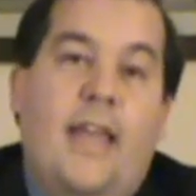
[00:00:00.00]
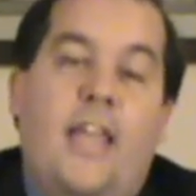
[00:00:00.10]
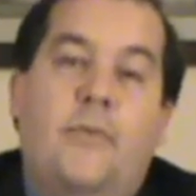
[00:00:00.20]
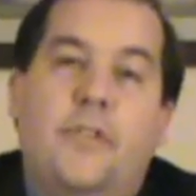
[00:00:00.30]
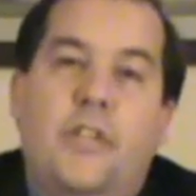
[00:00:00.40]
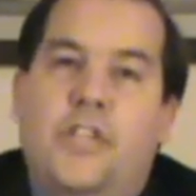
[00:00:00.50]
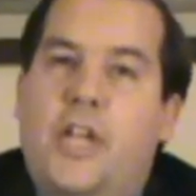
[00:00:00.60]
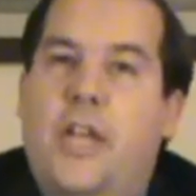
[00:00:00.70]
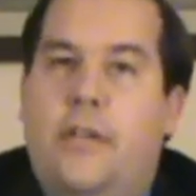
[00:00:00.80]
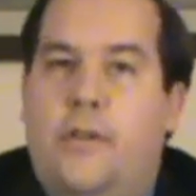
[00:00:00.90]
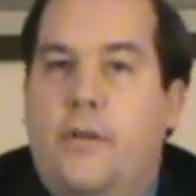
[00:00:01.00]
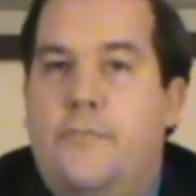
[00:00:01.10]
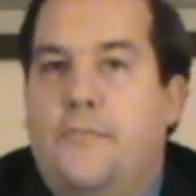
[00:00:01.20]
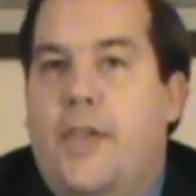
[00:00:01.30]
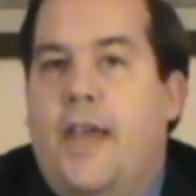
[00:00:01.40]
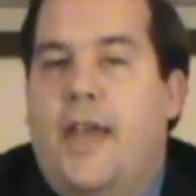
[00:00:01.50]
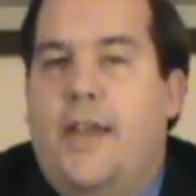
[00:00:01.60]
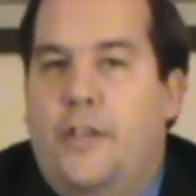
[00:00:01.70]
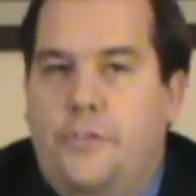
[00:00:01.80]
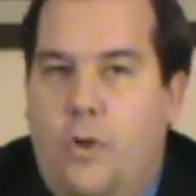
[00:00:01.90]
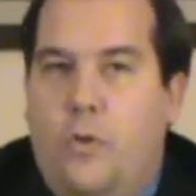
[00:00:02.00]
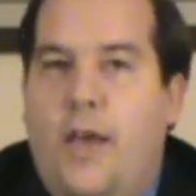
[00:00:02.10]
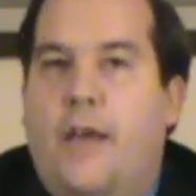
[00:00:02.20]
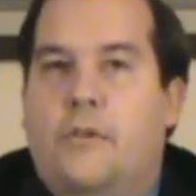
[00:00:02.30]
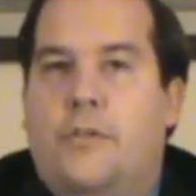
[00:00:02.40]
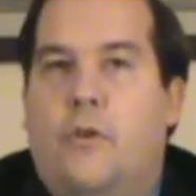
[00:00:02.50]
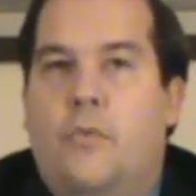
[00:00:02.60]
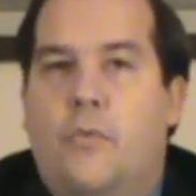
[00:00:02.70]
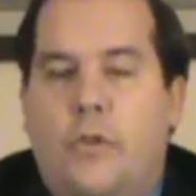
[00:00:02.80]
He was a jailer and his whole household.